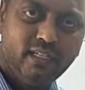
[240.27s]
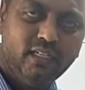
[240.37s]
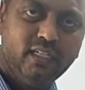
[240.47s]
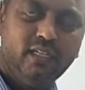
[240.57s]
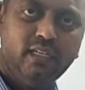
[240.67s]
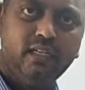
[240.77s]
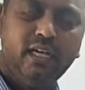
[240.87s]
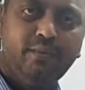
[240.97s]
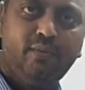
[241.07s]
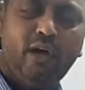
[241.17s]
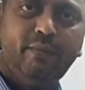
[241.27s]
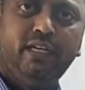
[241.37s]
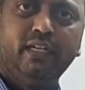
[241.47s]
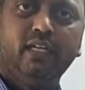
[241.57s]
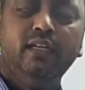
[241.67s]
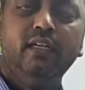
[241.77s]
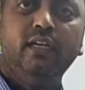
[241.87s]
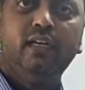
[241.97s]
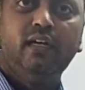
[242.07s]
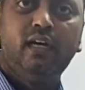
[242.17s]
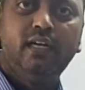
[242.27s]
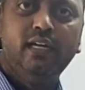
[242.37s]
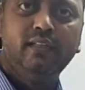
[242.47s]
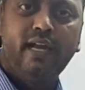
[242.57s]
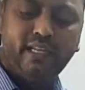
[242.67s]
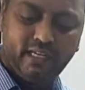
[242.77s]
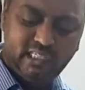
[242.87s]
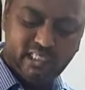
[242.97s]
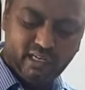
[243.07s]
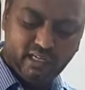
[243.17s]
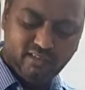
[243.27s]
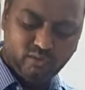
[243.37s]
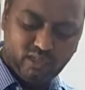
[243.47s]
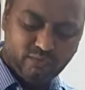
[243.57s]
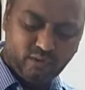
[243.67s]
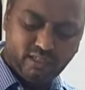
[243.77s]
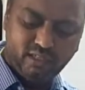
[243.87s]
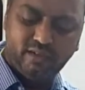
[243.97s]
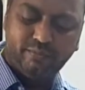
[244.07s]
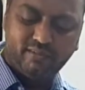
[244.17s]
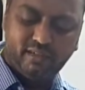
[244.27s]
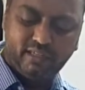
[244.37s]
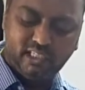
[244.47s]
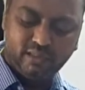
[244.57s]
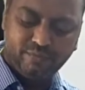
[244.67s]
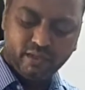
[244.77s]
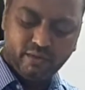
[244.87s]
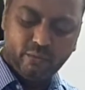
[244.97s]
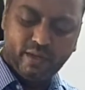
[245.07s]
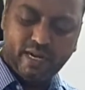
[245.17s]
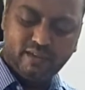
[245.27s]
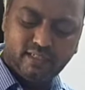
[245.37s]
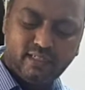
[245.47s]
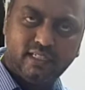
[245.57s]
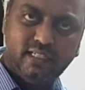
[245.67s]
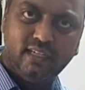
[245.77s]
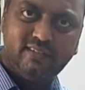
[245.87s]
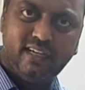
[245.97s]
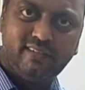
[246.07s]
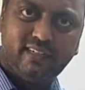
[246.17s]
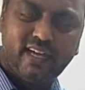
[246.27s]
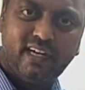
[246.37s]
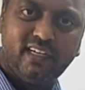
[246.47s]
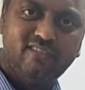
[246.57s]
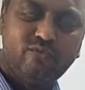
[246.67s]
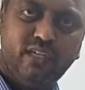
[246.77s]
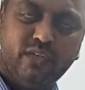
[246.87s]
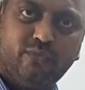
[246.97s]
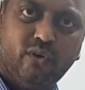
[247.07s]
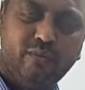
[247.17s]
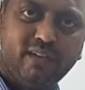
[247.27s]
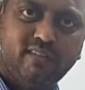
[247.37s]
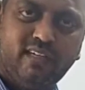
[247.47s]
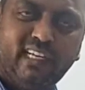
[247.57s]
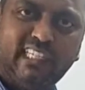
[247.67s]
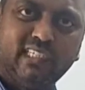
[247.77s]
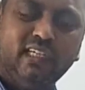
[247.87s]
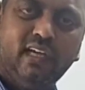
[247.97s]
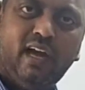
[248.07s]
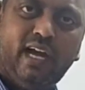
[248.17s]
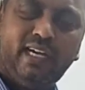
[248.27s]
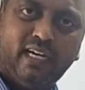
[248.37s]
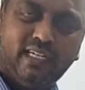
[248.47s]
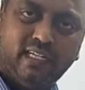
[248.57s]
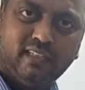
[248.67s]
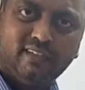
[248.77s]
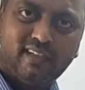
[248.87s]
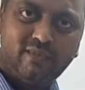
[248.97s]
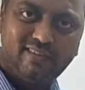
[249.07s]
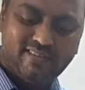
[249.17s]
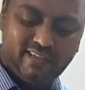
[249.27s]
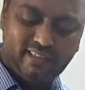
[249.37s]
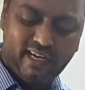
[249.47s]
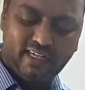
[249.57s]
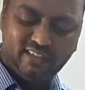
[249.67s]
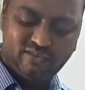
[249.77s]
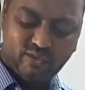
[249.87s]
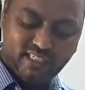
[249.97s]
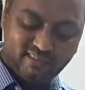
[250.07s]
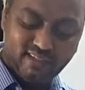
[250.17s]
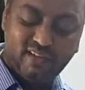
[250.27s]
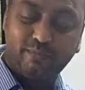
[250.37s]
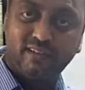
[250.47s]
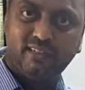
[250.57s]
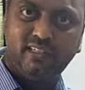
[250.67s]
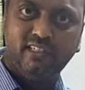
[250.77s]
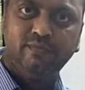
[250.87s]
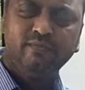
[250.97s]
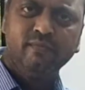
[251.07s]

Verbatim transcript: in uh, employment uh, under the agriculture is only 49 percentage whereas under the industrial sector it is 24 percentage and under the services sector it is 27 percentage